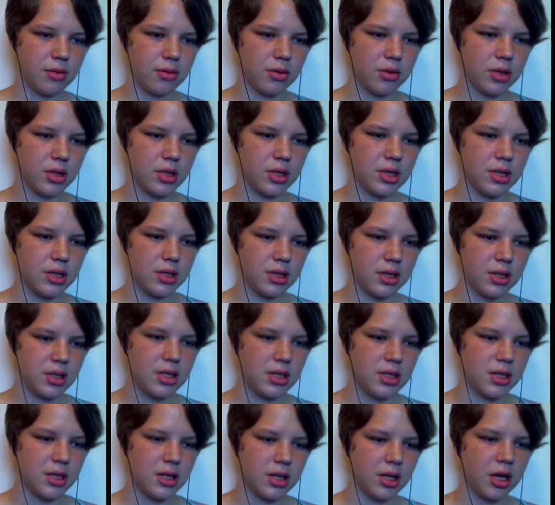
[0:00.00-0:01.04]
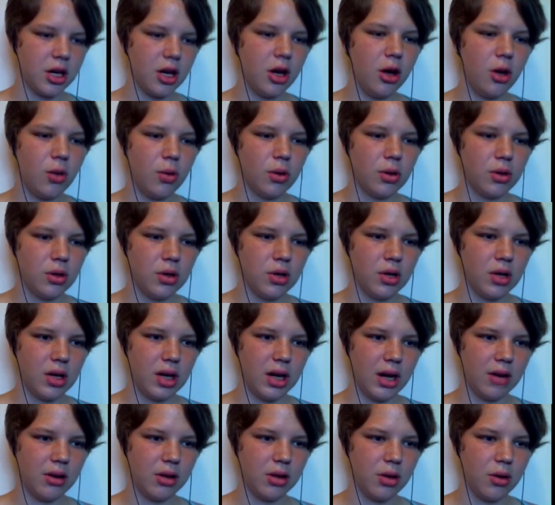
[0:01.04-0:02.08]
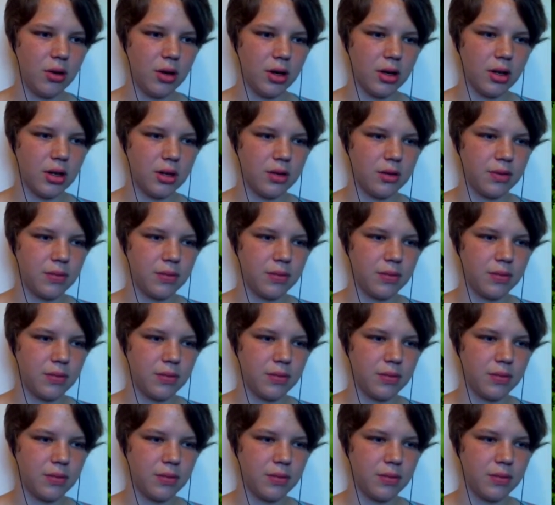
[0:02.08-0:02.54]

Just go! Out the door!